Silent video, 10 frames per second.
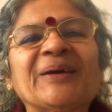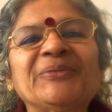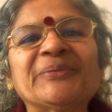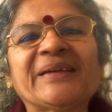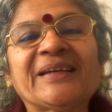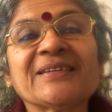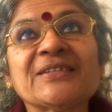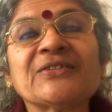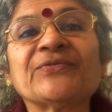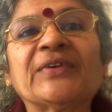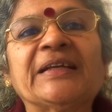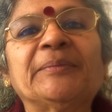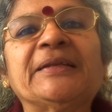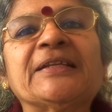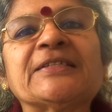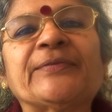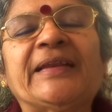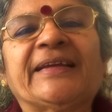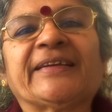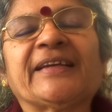to my classes on fundamentals of
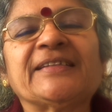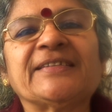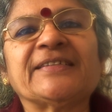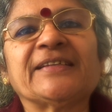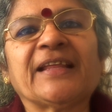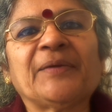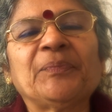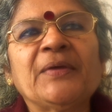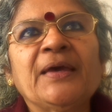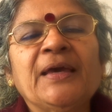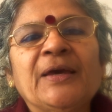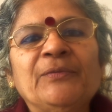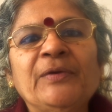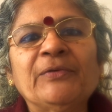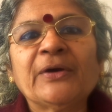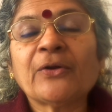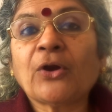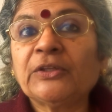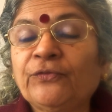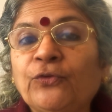electrical engineering. We were
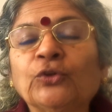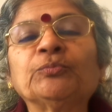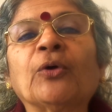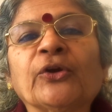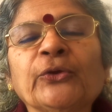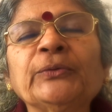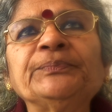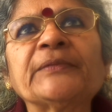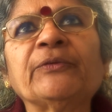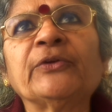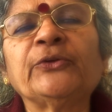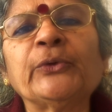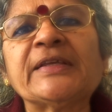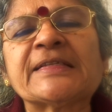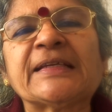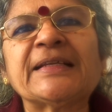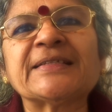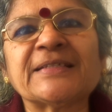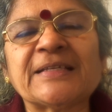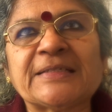on the 4th module and we were doing
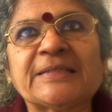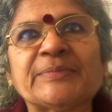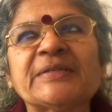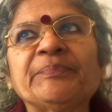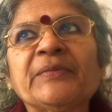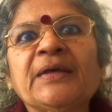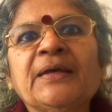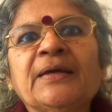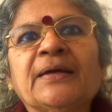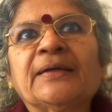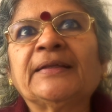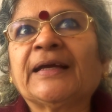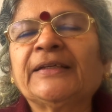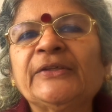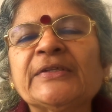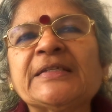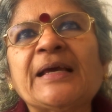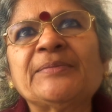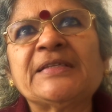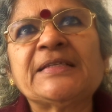signals and systems. The continuous
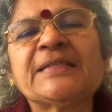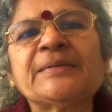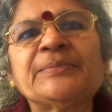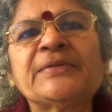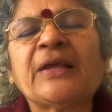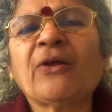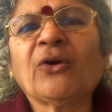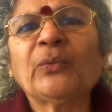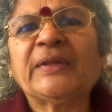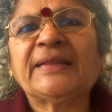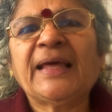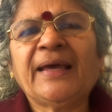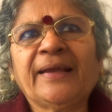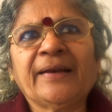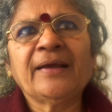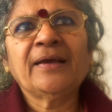time systems, along with their